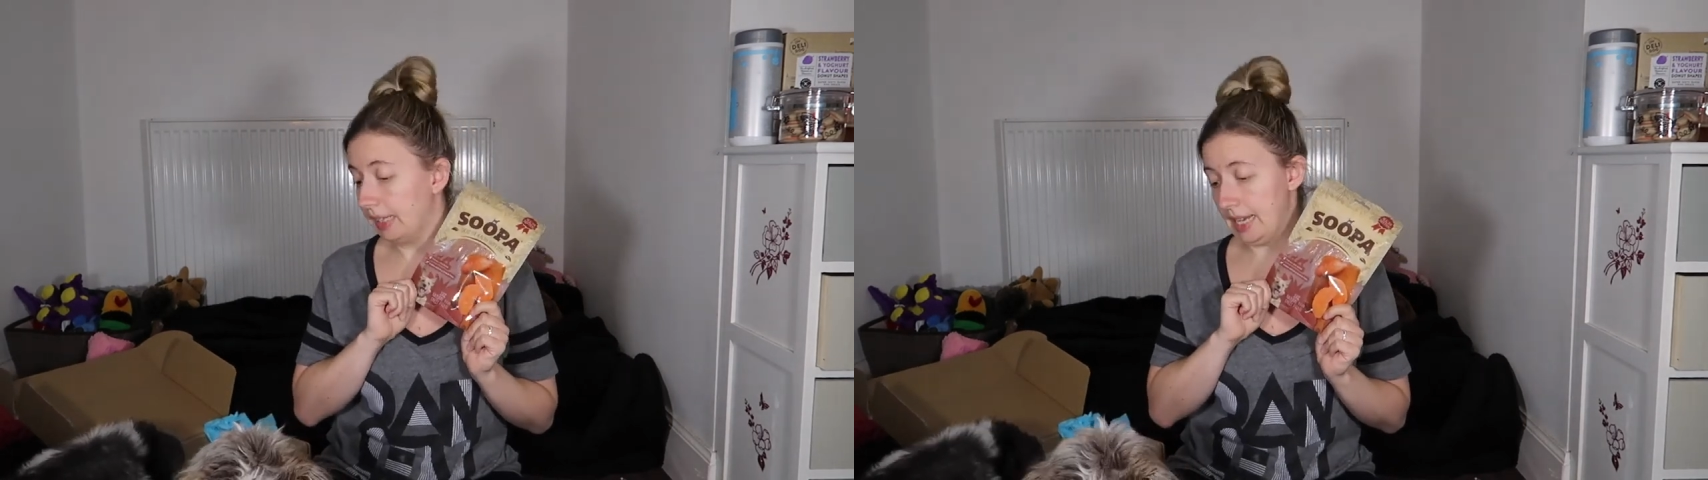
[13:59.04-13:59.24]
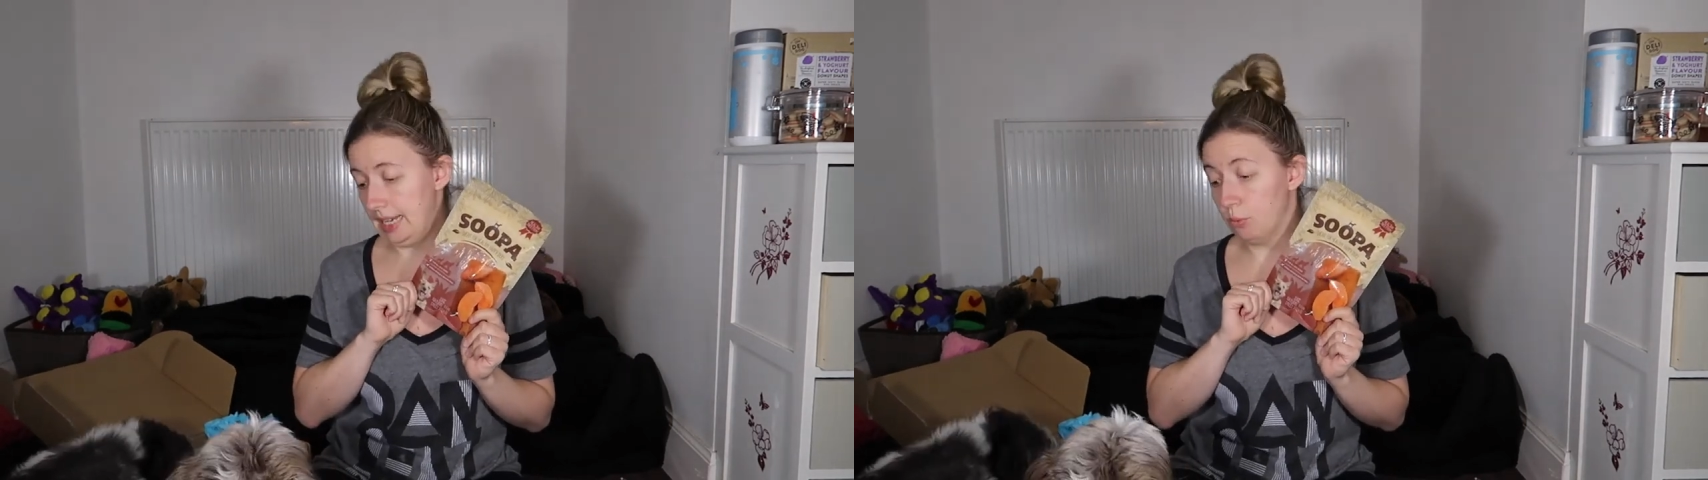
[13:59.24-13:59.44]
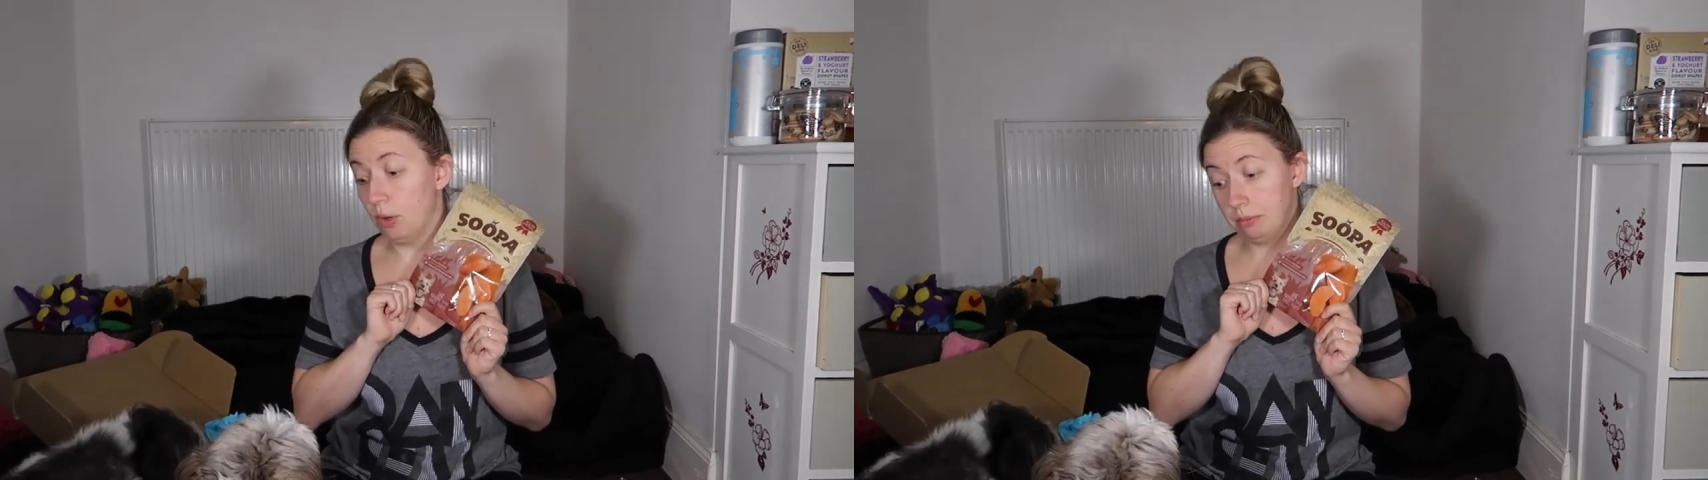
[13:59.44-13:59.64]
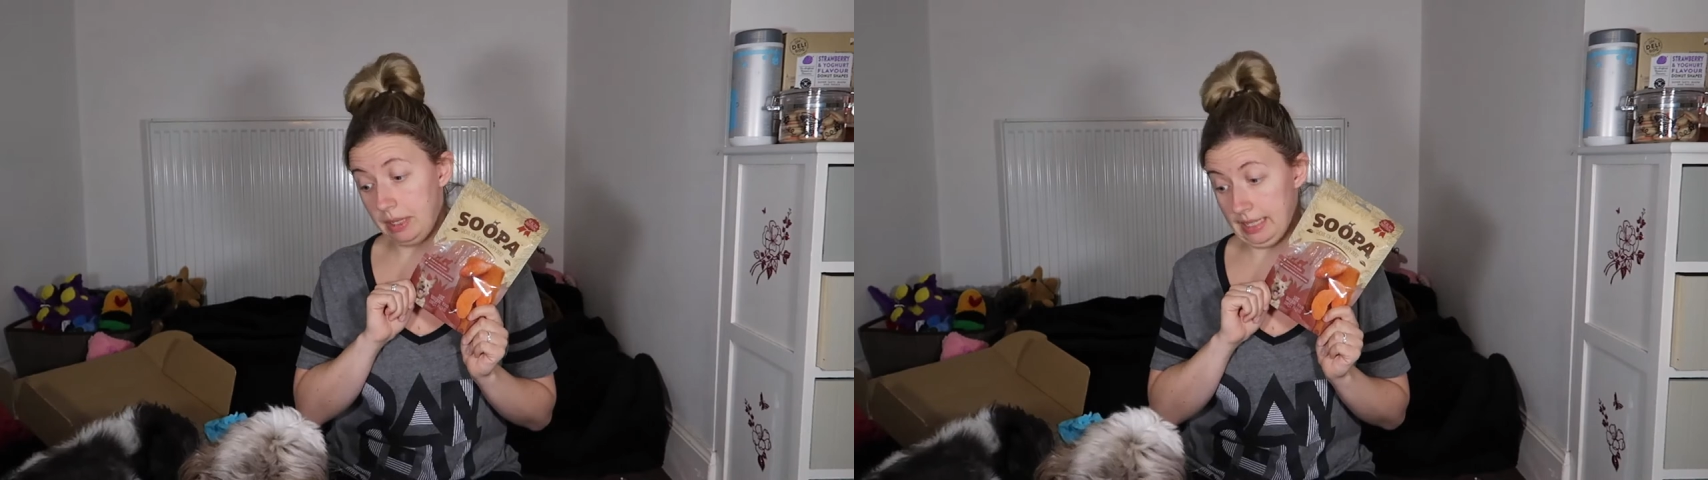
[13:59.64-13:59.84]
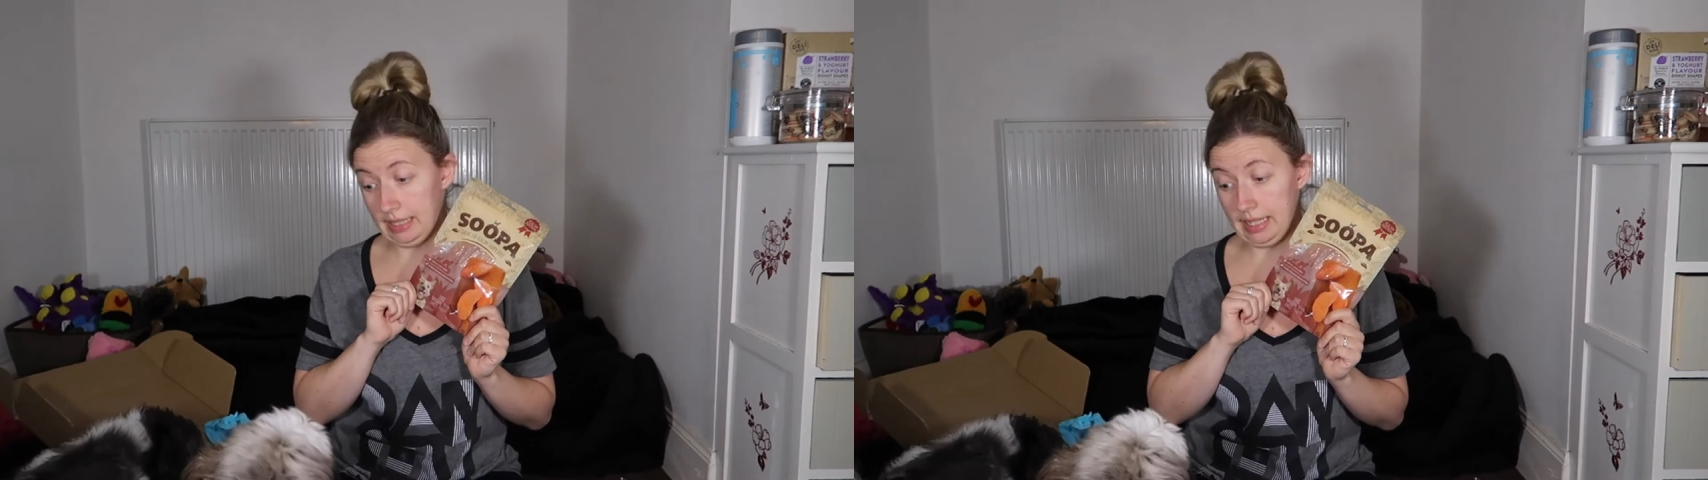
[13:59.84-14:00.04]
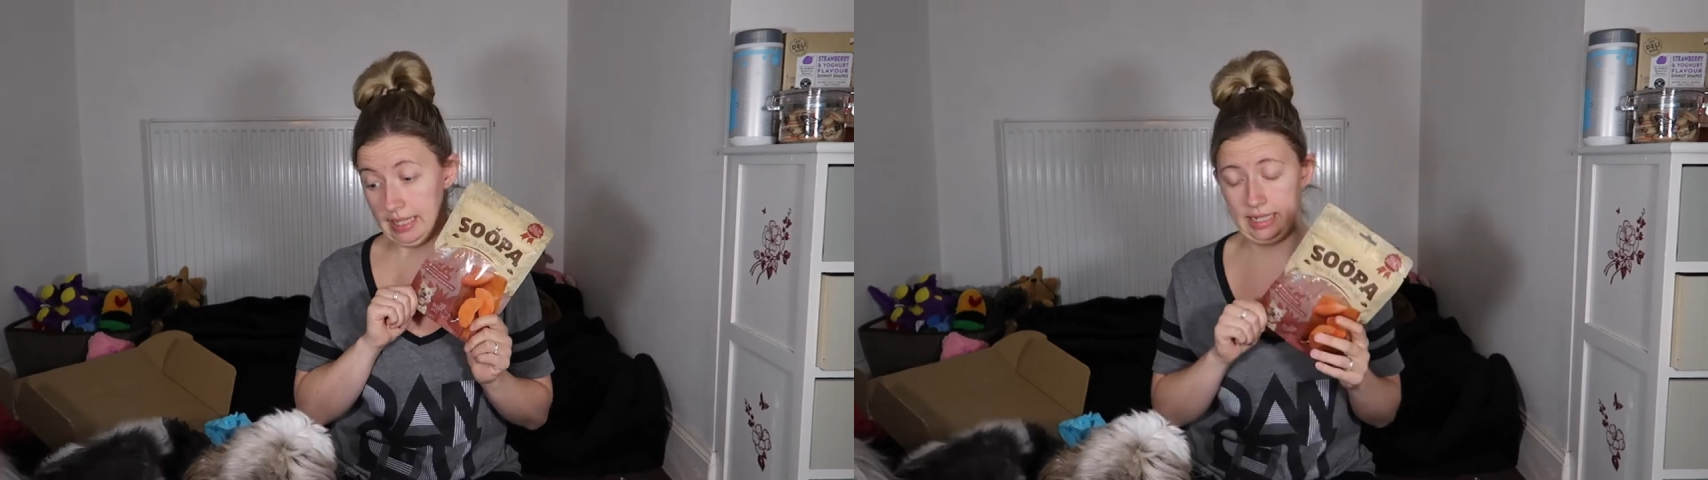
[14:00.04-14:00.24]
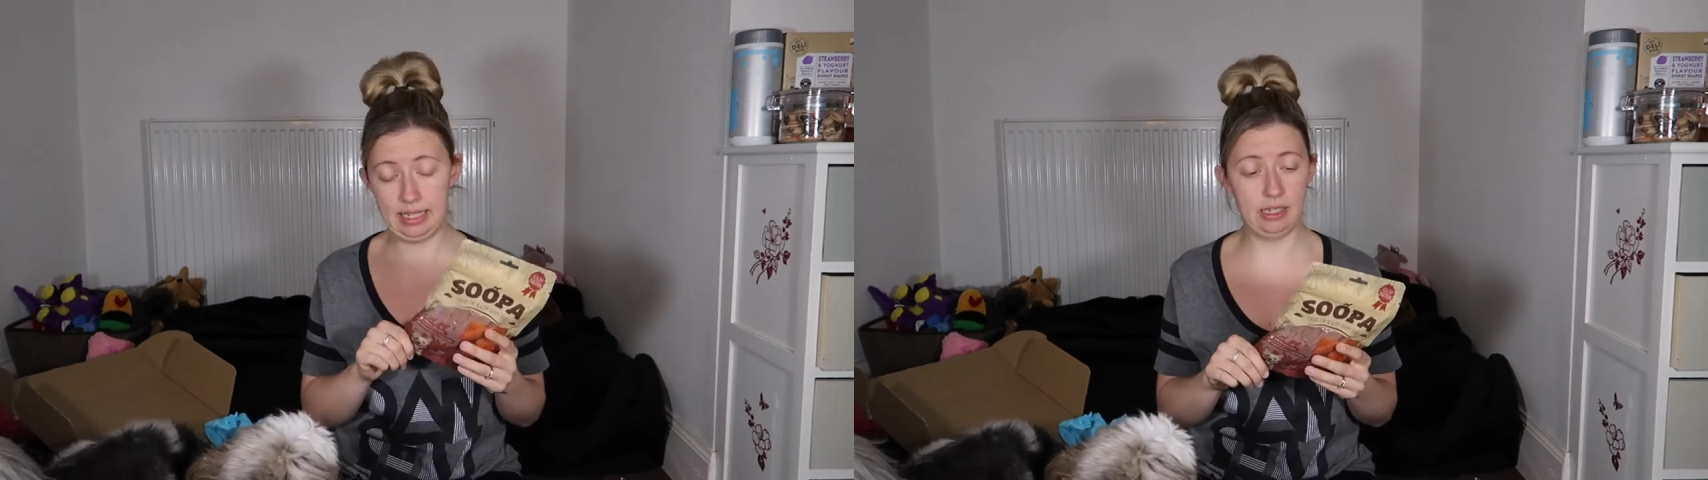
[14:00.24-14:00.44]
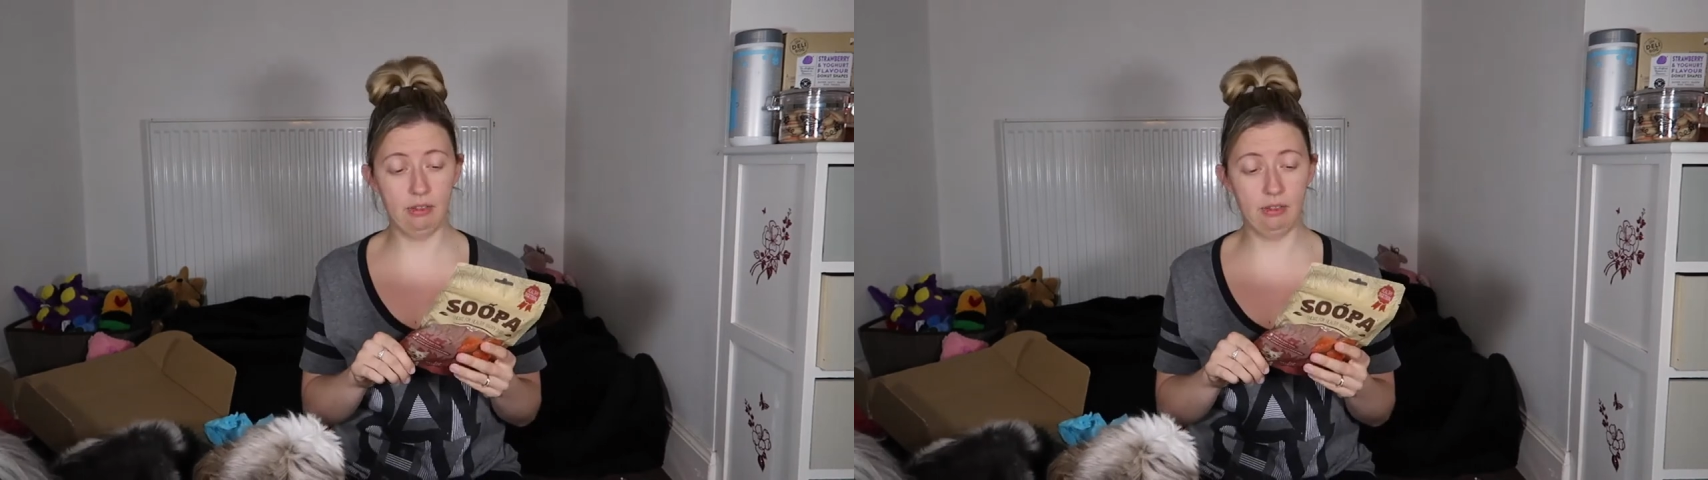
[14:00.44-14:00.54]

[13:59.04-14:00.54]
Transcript: Yes, one piece, ladies.